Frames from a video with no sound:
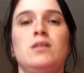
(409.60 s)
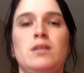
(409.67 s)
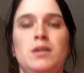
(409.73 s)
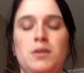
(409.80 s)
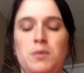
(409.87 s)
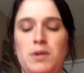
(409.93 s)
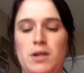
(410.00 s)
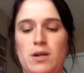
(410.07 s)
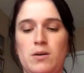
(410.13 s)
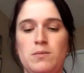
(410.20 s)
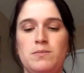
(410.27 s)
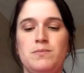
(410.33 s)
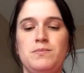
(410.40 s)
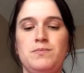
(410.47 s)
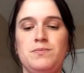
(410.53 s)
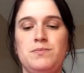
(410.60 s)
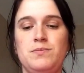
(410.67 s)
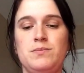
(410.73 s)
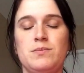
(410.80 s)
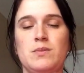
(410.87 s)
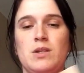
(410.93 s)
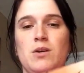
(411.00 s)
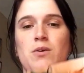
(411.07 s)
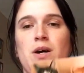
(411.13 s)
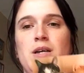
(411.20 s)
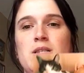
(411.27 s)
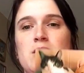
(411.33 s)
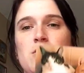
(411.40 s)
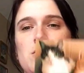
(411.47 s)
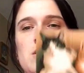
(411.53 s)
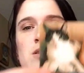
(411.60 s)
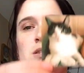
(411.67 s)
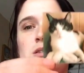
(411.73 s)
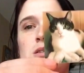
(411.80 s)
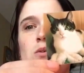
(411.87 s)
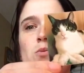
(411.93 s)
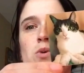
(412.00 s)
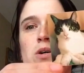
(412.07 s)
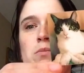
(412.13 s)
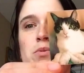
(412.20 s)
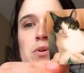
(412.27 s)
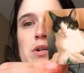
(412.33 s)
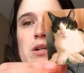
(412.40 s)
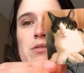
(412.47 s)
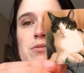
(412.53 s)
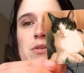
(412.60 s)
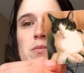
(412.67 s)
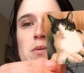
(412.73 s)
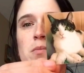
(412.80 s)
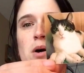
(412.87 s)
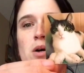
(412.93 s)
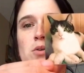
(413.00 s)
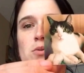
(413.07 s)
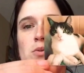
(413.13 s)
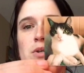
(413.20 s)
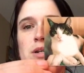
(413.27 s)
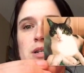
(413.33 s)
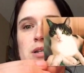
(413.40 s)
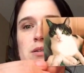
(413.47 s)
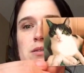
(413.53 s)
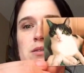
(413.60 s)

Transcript: There we go. Okay, so this is the one printed from the Polaroid.